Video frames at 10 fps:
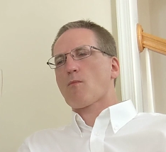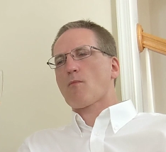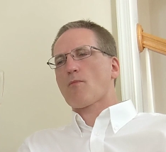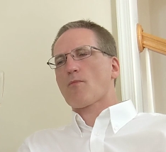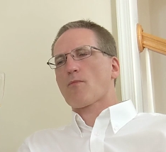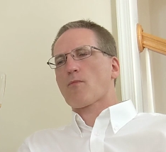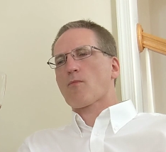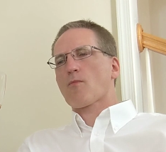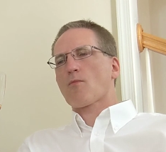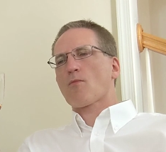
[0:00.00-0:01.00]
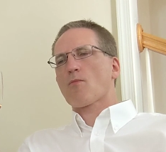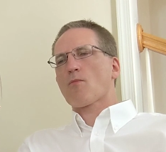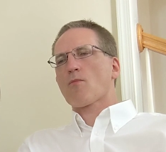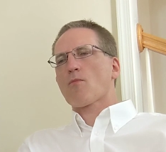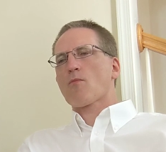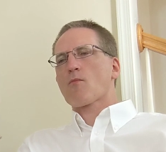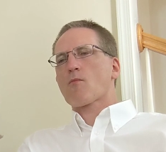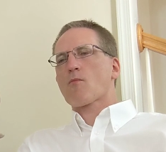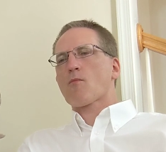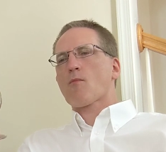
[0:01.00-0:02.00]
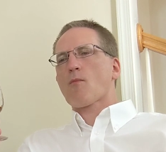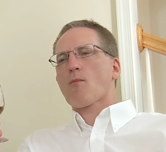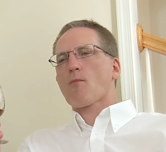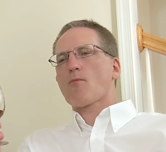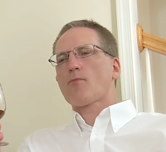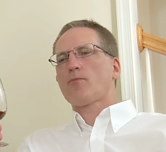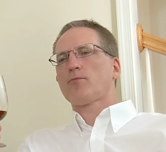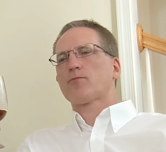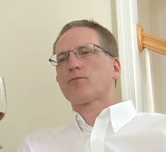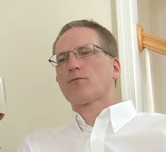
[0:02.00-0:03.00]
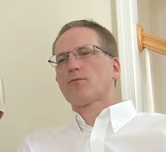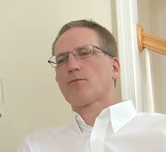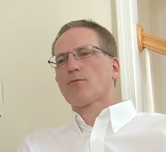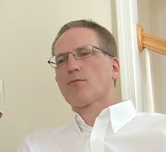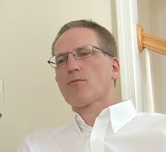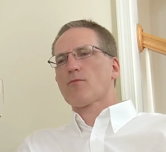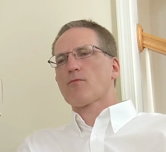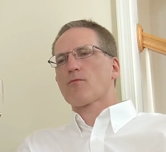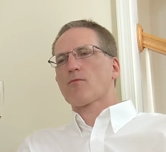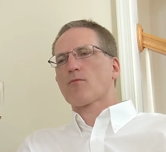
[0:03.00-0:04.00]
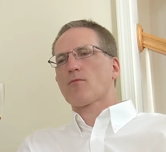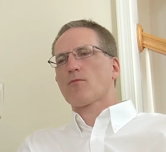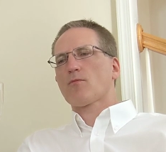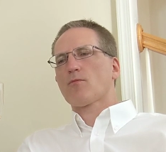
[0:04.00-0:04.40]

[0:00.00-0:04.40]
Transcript: (silence)